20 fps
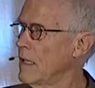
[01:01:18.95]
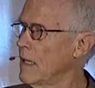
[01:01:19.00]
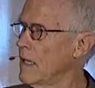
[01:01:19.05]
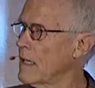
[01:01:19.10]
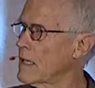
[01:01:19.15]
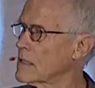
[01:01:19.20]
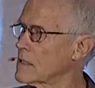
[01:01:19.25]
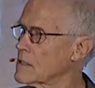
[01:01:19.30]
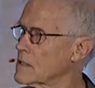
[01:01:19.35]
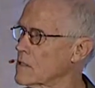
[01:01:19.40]

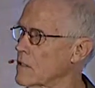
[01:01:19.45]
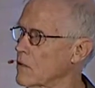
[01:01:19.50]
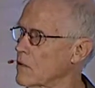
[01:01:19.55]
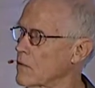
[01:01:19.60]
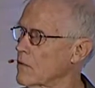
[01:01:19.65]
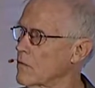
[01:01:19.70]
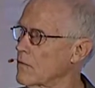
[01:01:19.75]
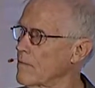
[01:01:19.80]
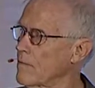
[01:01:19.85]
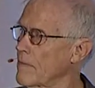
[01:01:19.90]
And
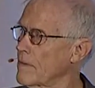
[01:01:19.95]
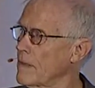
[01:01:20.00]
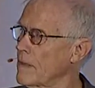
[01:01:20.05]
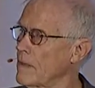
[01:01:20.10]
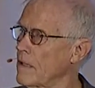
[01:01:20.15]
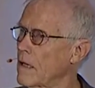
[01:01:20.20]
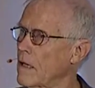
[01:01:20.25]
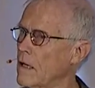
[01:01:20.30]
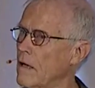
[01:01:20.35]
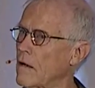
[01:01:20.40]
so
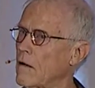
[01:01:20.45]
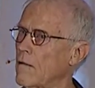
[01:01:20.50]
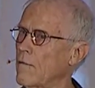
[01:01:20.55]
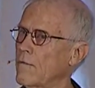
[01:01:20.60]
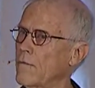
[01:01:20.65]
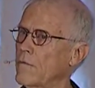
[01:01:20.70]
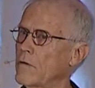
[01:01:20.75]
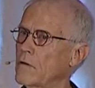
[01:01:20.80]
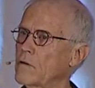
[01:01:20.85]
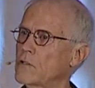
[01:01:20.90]
uh,
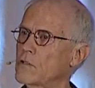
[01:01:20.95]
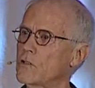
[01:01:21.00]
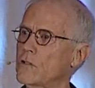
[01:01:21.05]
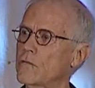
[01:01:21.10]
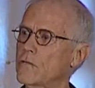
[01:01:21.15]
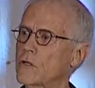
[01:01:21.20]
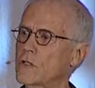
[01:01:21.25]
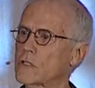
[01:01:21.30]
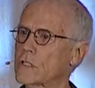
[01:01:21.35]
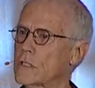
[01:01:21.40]
those
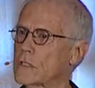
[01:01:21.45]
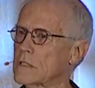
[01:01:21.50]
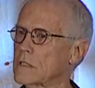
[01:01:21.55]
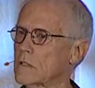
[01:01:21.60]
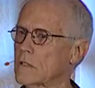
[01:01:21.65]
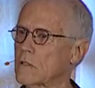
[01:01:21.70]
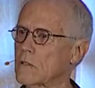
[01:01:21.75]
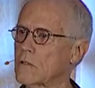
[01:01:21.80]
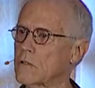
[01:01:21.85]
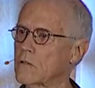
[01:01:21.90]
universities
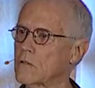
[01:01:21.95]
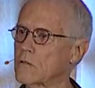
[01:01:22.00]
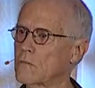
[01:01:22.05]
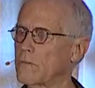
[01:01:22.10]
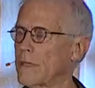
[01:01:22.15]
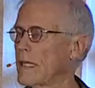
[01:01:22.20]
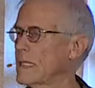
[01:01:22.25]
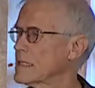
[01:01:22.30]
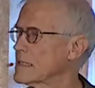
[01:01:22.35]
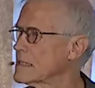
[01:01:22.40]

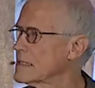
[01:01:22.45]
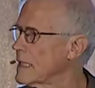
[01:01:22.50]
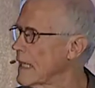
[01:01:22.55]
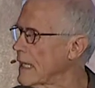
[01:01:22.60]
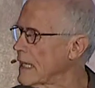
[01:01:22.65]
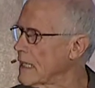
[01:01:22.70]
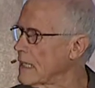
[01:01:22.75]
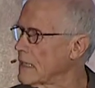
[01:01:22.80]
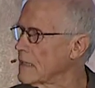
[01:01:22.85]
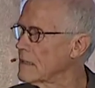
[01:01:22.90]
include Penn
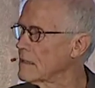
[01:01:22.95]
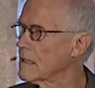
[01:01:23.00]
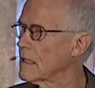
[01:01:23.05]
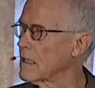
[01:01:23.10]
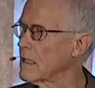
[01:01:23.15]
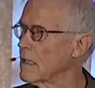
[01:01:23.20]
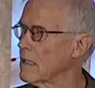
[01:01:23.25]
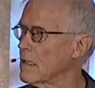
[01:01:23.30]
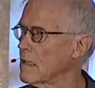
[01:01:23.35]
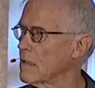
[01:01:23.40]
State,
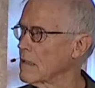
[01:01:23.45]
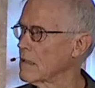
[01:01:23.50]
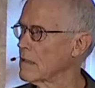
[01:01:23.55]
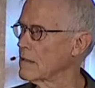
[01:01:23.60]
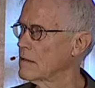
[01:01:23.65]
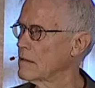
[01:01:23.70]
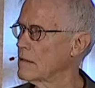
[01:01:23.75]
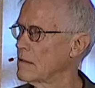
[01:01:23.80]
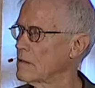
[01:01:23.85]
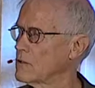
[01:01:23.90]

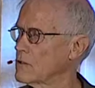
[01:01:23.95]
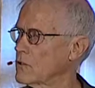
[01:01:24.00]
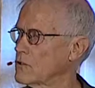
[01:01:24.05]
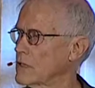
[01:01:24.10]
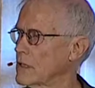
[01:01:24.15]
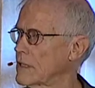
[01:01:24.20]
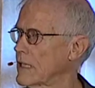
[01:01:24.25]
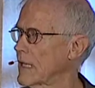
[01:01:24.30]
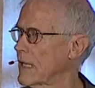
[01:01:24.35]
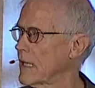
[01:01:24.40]
uh,
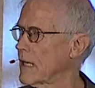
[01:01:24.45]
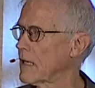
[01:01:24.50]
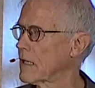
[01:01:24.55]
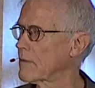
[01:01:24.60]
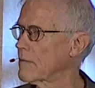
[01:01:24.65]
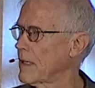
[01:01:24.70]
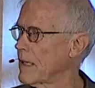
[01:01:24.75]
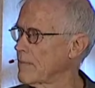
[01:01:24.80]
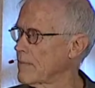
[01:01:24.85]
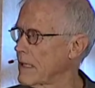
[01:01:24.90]
Georgia
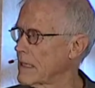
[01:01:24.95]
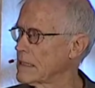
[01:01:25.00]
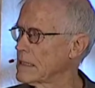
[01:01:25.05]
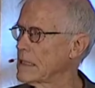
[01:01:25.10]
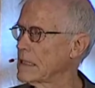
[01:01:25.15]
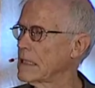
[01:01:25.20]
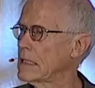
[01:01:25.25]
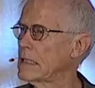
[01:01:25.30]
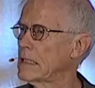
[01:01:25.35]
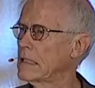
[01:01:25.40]
Tech,
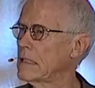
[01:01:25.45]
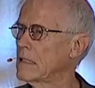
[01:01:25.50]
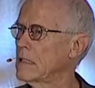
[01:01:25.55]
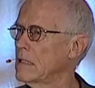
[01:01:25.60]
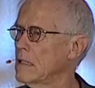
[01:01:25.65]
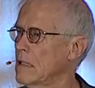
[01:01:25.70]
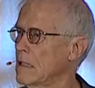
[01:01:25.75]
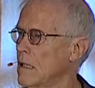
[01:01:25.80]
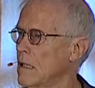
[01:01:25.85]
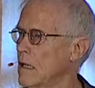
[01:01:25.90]
MIT,
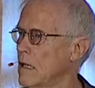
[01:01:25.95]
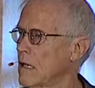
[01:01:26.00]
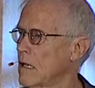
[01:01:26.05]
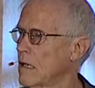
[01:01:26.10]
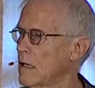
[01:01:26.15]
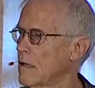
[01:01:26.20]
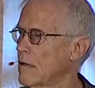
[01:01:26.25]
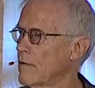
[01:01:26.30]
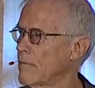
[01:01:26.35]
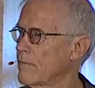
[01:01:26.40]

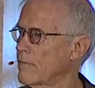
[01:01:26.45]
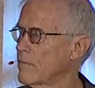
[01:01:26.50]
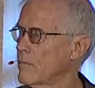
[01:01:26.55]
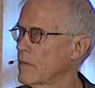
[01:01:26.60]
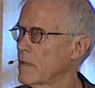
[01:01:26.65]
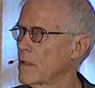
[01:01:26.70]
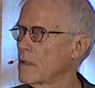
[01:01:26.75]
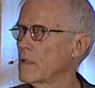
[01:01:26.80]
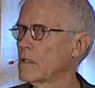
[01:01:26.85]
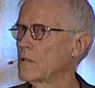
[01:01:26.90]
um,
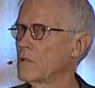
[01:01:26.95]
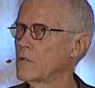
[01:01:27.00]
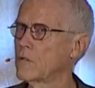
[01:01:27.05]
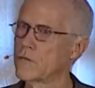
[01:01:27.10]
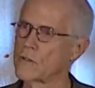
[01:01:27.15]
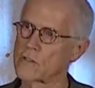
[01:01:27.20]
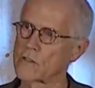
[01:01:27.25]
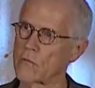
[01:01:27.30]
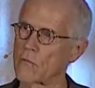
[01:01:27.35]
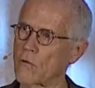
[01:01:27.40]
uh,
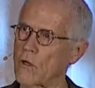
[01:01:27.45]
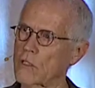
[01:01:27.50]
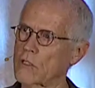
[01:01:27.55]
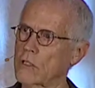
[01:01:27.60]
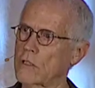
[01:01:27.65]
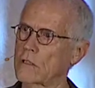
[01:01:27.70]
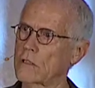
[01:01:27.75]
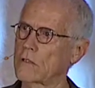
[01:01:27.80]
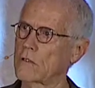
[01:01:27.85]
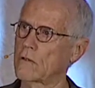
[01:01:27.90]
University of
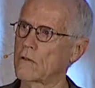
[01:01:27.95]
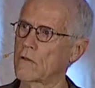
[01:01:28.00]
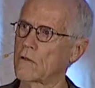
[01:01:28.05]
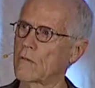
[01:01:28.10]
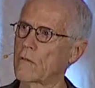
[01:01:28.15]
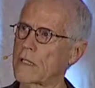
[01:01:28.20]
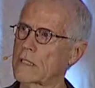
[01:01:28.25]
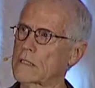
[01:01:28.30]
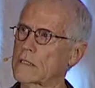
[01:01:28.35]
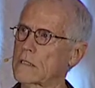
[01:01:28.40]
Washington,
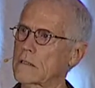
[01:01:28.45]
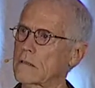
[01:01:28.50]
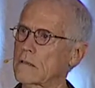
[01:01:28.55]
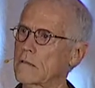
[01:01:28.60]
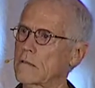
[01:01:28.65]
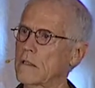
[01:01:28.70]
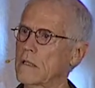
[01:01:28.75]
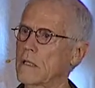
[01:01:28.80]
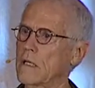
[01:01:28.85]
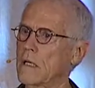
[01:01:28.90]

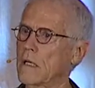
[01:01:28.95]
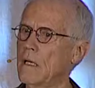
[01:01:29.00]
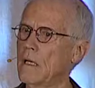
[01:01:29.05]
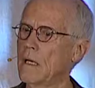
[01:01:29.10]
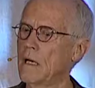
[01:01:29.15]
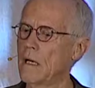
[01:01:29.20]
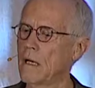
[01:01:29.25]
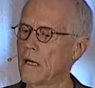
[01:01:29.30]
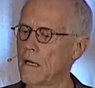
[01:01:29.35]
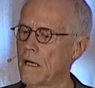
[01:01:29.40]
Northwestern,
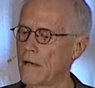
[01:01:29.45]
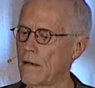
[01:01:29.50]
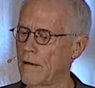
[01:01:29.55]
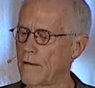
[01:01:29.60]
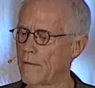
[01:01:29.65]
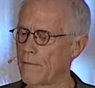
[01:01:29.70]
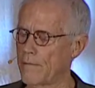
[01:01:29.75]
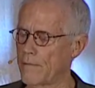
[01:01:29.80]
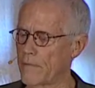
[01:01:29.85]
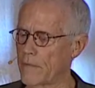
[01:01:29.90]

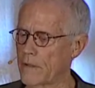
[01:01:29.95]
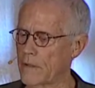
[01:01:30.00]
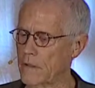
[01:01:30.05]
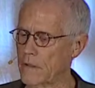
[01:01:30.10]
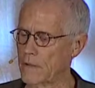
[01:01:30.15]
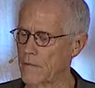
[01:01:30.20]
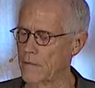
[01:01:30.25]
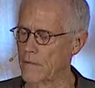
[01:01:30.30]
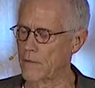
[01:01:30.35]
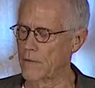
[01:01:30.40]
um,
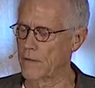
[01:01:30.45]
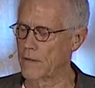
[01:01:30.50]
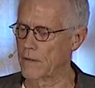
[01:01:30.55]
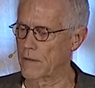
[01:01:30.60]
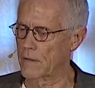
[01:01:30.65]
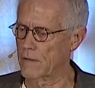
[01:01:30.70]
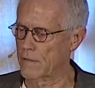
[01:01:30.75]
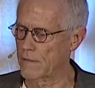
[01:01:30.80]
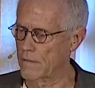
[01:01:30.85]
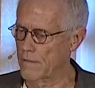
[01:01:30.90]
the,
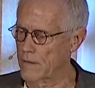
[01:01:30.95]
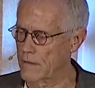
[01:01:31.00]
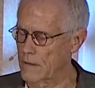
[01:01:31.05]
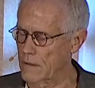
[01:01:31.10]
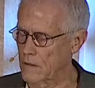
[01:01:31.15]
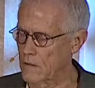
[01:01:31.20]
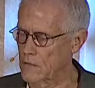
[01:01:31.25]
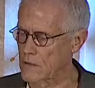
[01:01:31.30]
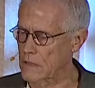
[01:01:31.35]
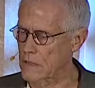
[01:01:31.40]
the, the
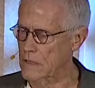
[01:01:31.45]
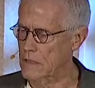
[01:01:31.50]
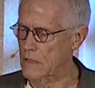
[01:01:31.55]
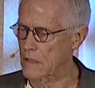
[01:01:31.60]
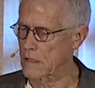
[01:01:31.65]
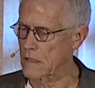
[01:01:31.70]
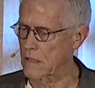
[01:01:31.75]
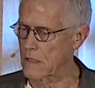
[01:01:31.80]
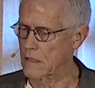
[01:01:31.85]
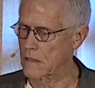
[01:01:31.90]

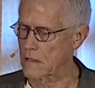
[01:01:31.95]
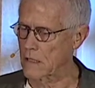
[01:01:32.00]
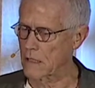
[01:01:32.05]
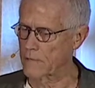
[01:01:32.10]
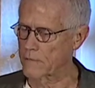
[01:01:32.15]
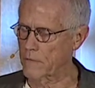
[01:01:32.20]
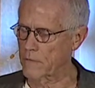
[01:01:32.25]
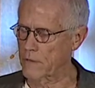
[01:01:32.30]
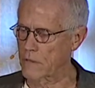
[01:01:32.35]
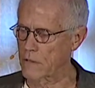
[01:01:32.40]
UC,
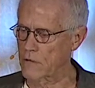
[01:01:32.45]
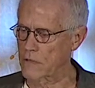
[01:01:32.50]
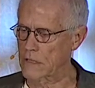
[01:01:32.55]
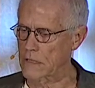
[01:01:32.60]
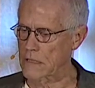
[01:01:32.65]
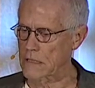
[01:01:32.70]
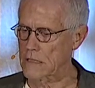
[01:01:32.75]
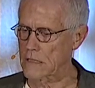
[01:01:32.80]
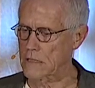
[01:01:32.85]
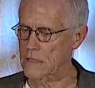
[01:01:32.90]
couple in the
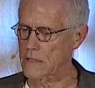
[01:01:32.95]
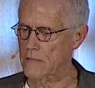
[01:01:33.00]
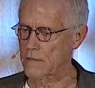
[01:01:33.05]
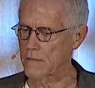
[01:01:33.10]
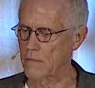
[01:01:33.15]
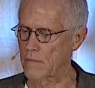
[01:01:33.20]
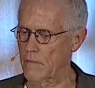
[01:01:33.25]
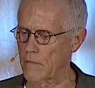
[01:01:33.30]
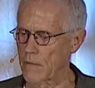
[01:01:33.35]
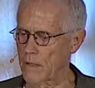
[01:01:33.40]
UC
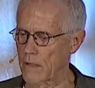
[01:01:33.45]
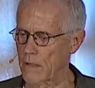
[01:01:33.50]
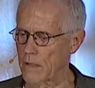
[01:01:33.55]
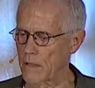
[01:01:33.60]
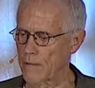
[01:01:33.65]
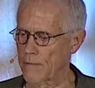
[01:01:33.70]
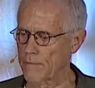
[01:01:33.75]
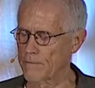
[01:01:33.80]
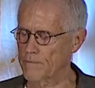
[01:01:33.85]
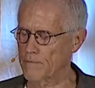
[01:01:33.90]
system,
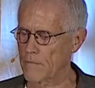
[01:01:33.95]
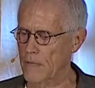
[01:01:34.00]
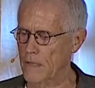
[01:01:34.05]
um,